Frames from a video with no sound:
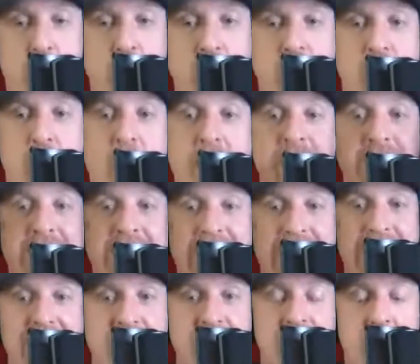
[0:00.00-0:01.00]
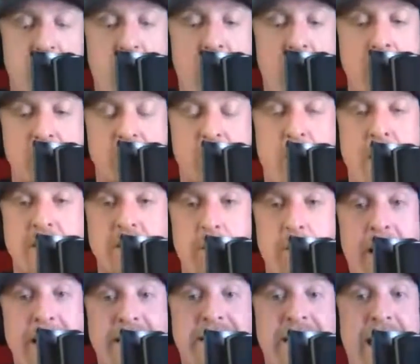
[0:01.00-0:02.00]
was crazy. Instagram was crazy.
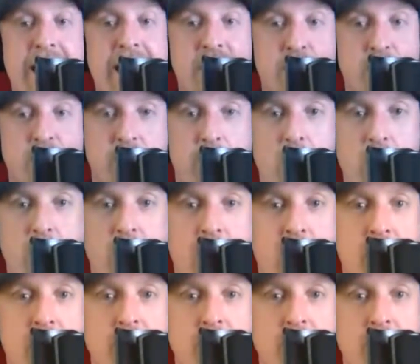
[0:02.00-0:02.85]
My text was blowing up.